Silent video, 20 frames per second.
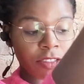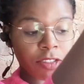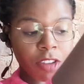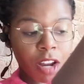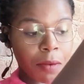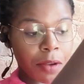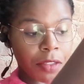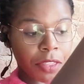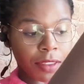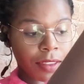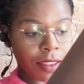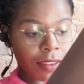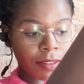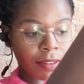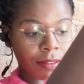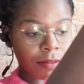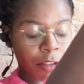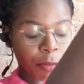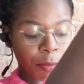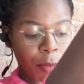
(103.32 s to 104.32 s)
start
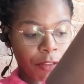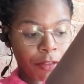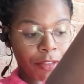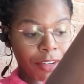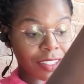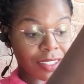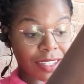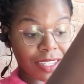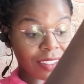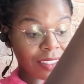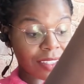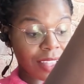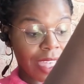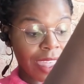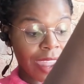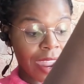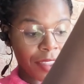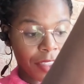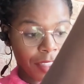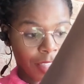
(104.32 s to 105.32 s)
with my first
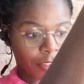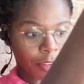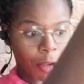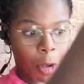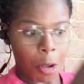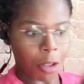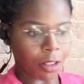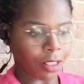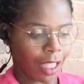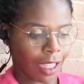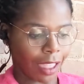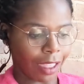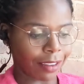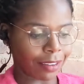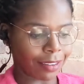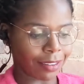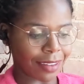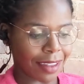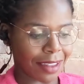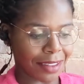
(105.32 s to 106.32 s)
dislike, and then it's all
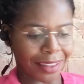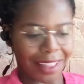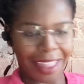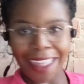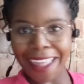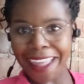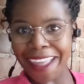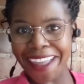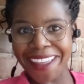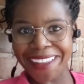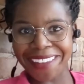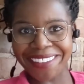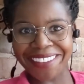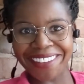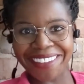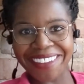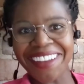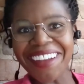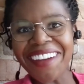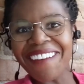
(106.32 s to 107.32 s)
likes, and then I
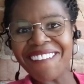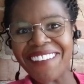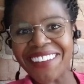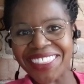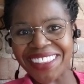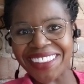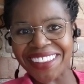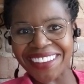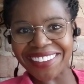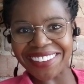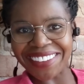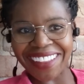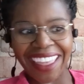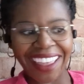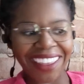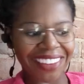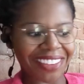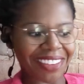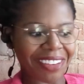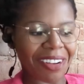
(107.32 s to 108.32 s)
end with a
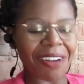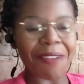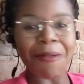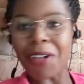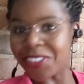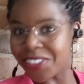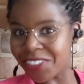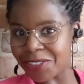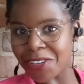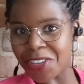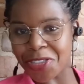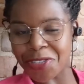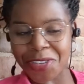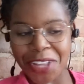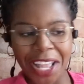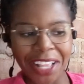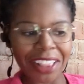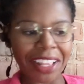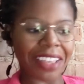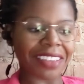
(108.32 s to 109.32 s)
dislike. So we'll just go
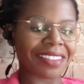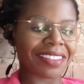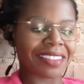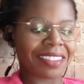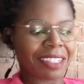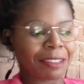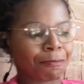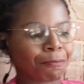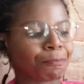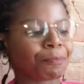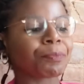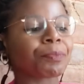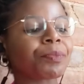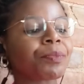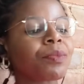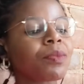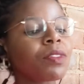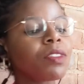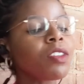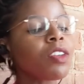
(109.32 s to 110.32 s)
through that list.
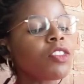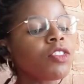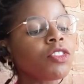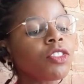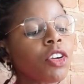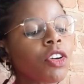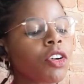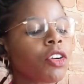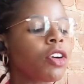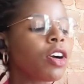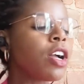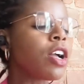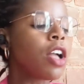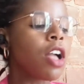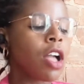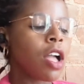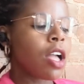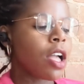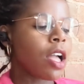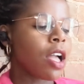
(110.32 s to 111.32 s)
So
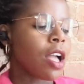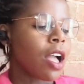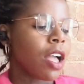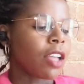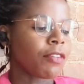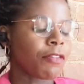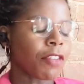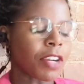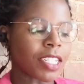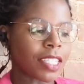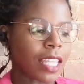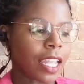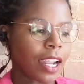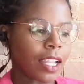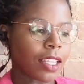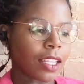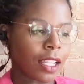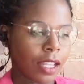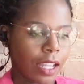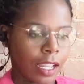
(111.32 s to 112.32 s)
first
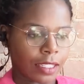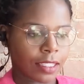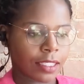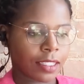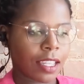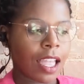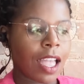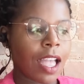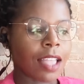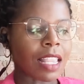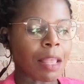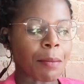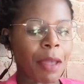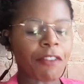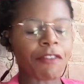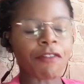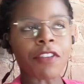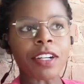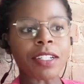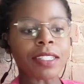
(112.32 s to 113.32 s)
thing on the list. Now,
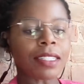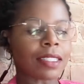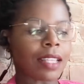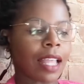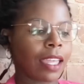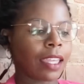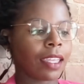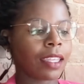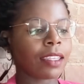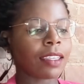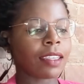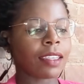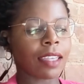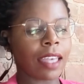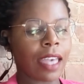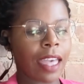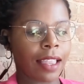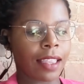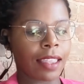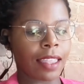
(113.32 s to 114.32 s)
my first like,
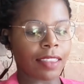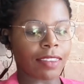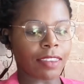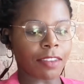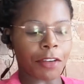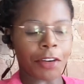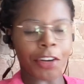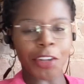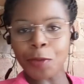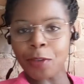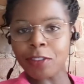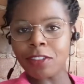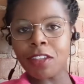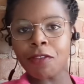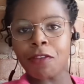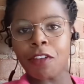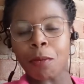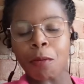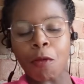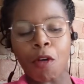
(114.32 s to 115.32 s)
and it's a very
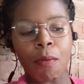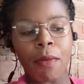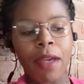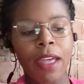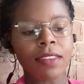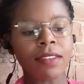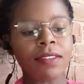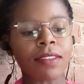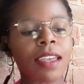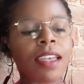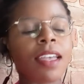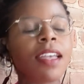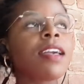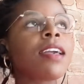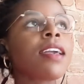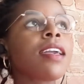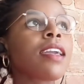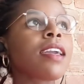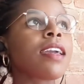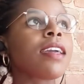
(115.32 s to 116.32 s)
specific moment.
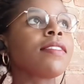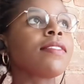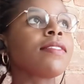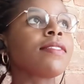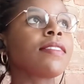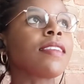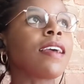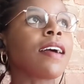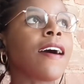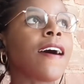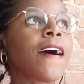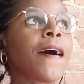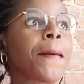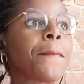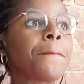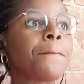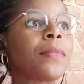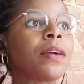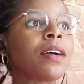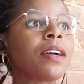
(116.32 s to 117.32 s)
It's
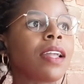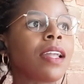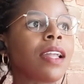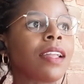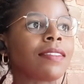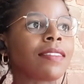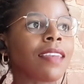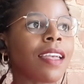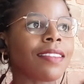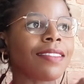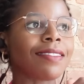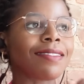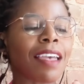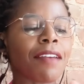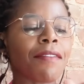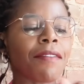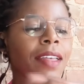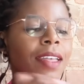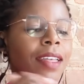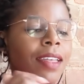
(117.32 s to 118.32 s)
at
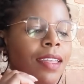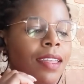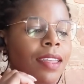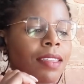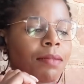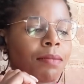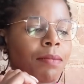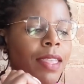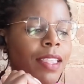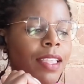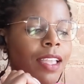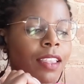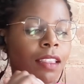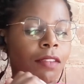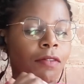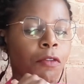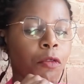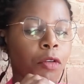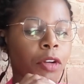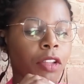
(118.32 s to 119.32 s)
7 minutes
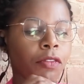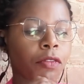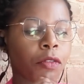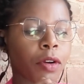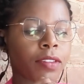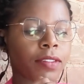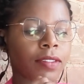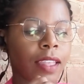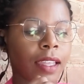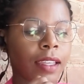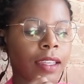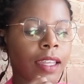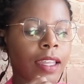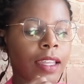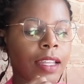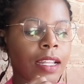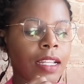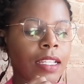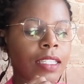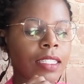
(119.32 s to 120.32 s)
and 44
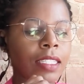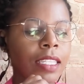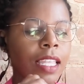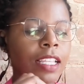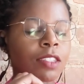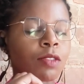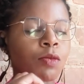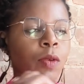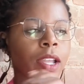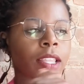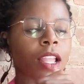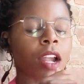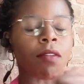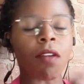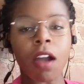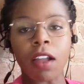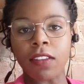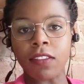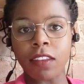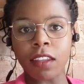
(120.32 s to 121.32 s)
seconds. It's when
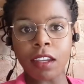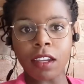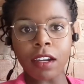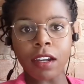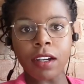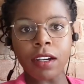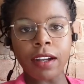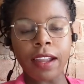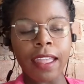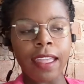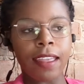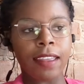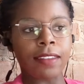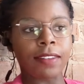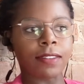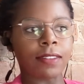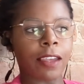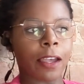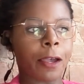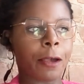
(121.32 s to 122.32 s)
Arondir
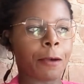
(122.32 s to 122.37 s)
is